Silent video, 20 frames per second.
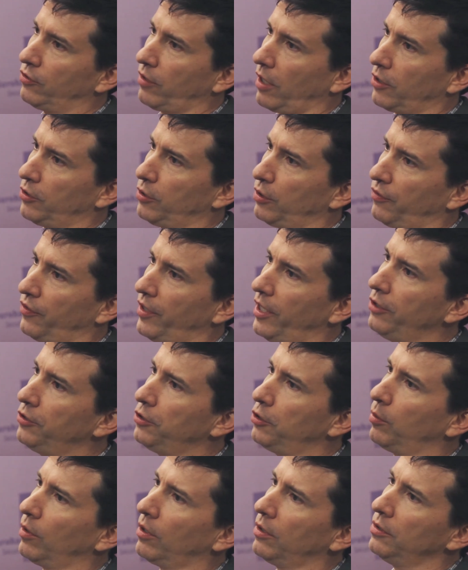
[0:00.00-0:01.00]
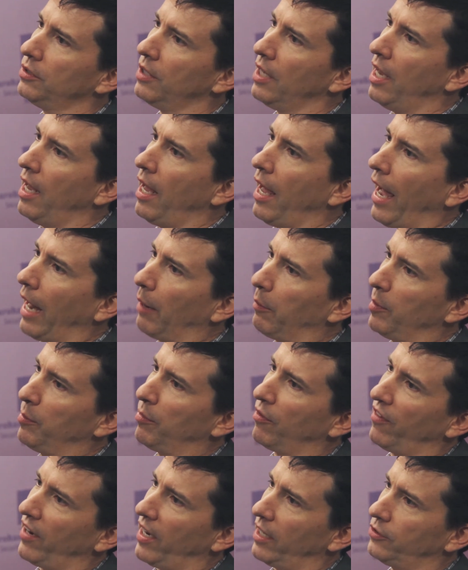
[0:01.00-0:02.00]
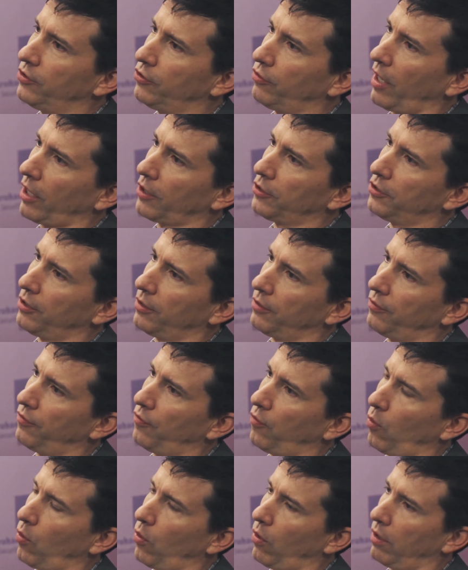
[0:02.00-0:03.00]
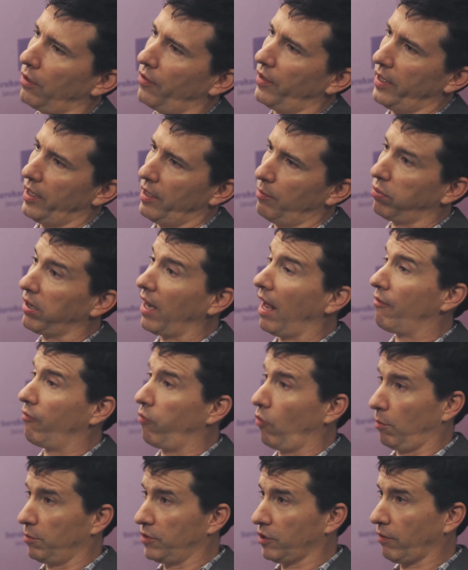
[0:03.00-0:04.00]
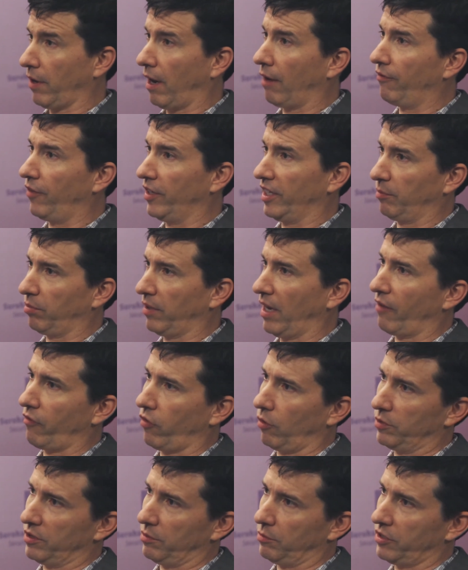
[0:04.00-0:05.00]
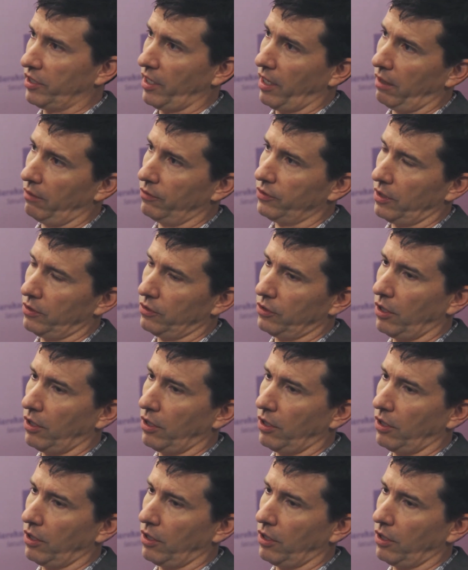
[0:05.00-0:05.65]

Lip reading: structure for issuers? How do we provide structure for the platforms, the crowdfunding platforms themselves? And